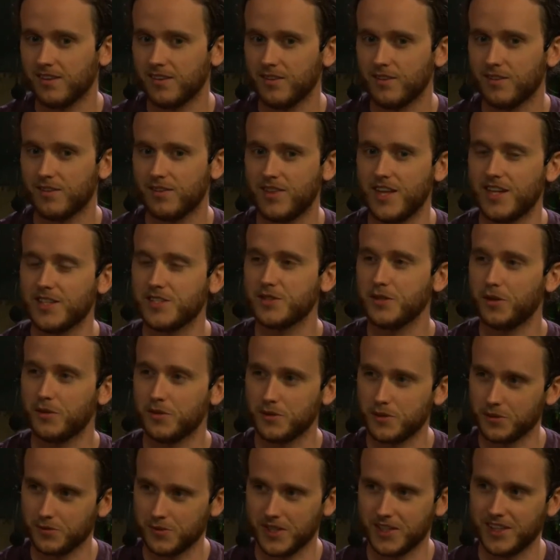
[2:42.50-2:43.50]
That's not the
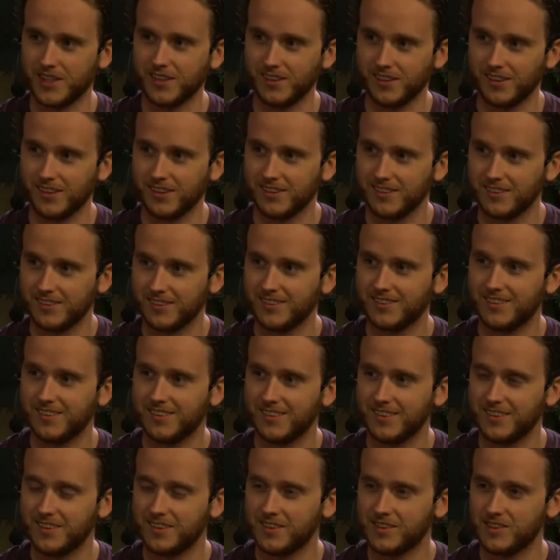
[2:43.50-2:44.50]
regular
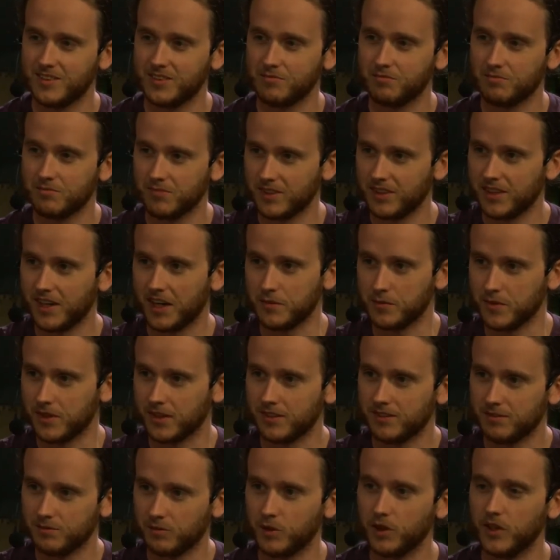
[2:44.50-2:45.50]
gamer.
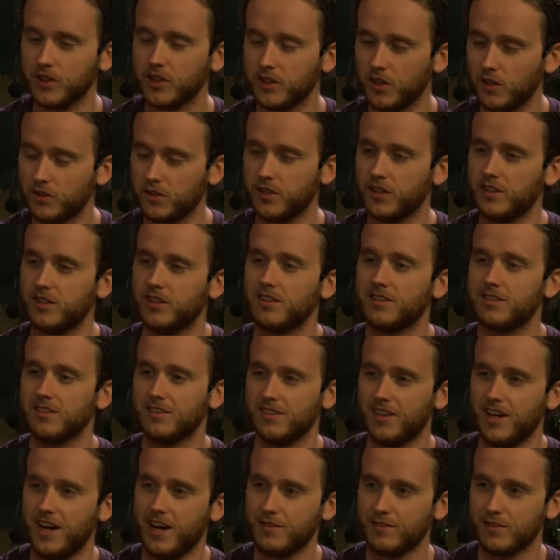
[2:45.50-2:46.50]
Well, not the
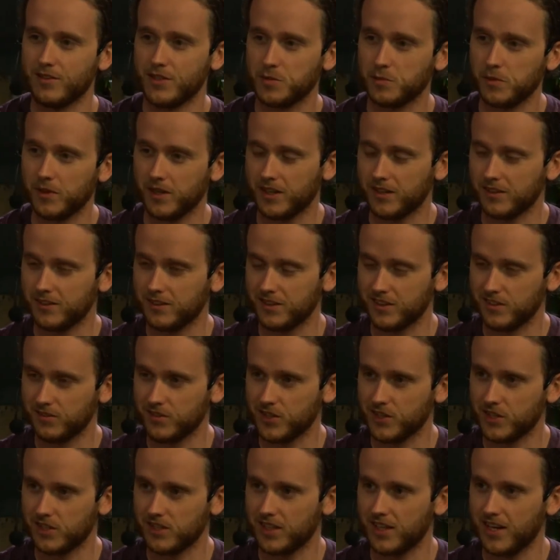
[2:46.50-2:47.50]
average player in the
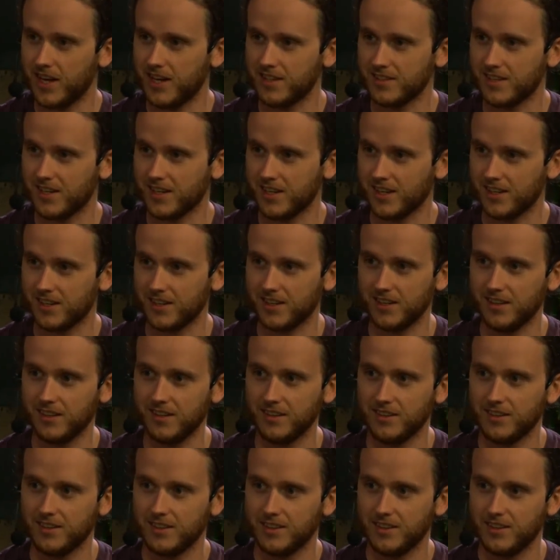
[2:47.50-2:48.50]
division that has that kind of gear.
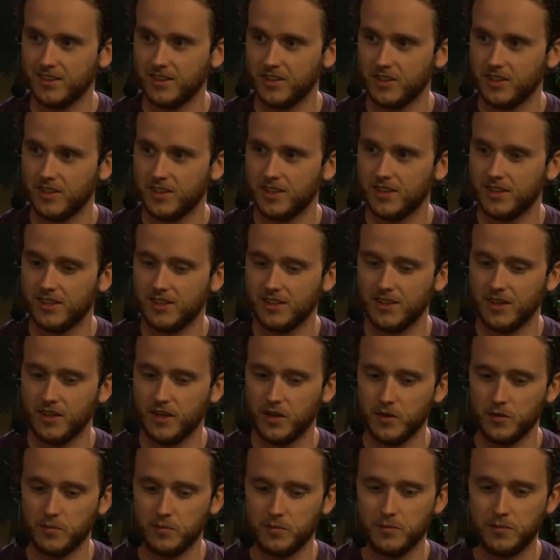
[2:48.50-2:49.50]

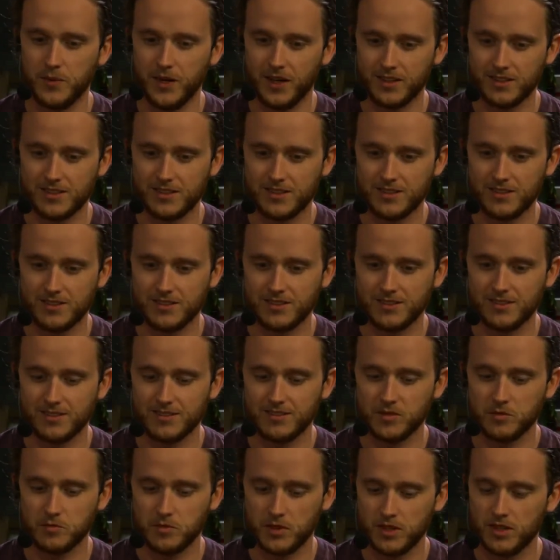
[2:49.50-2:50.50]
But
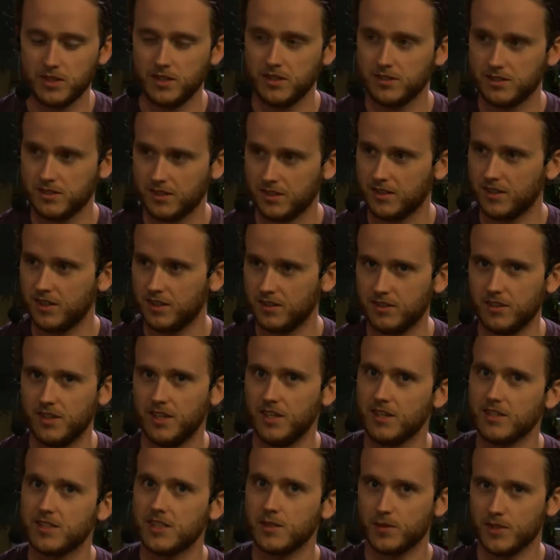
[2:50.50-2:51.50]
it is
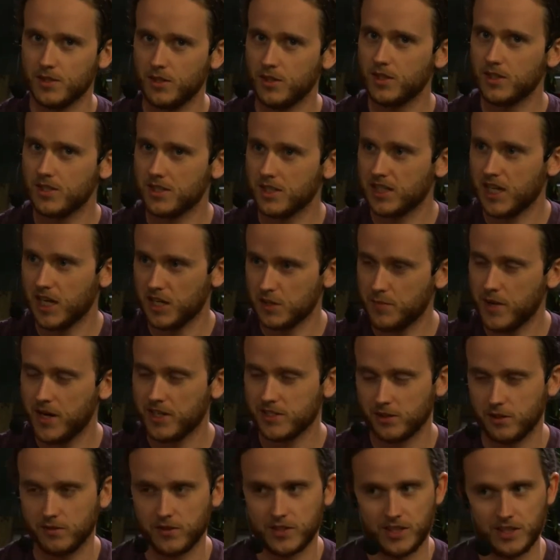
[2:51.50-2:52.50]
something that you can dictate the pace
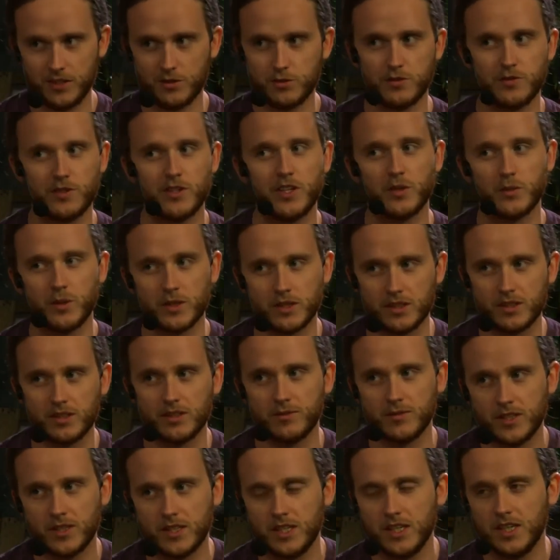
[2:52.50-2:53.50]
of and get through very quickly.
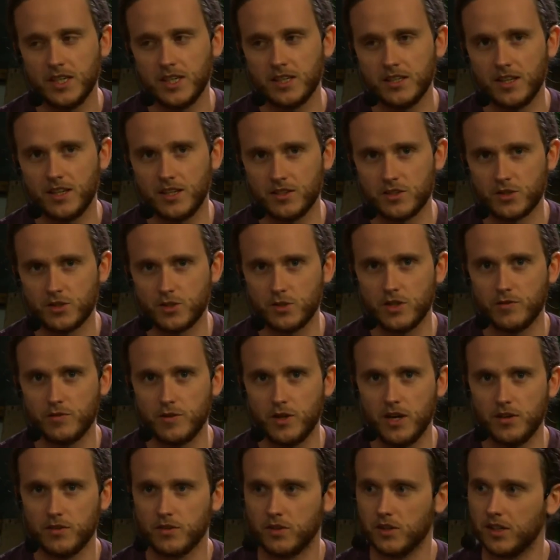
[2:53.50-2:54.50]
That is true if you
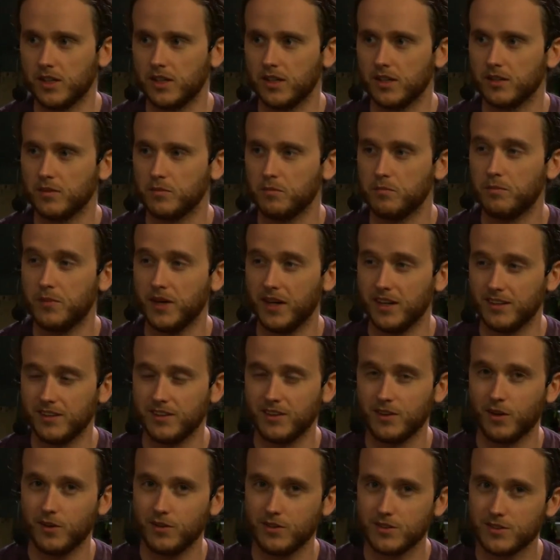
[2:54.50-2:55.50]
have good gear, but
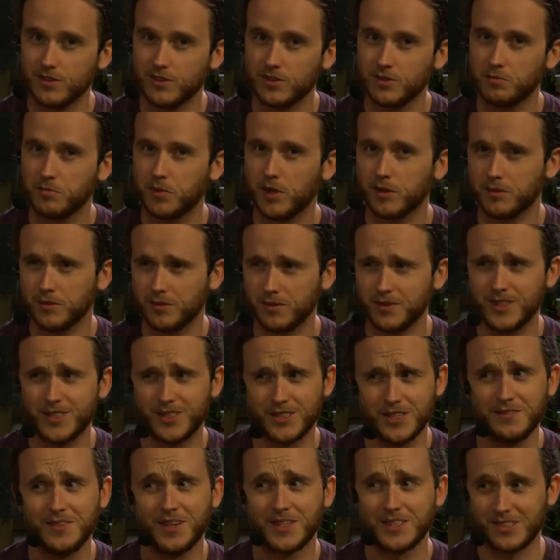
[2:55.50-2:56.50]
not probably so
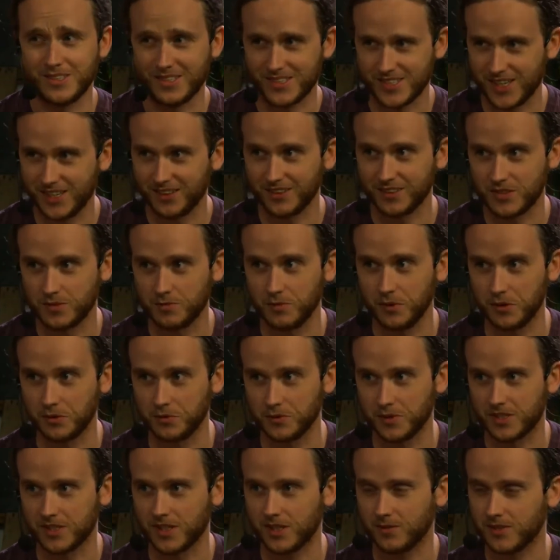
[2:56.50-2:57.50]
much on challenge mode,
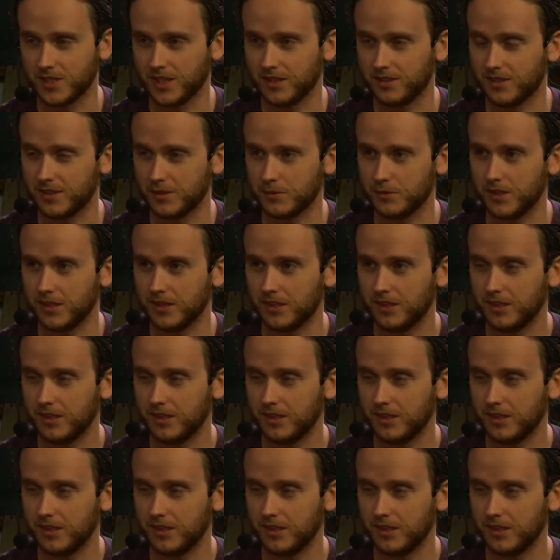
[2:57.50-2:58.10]
which comes out next week.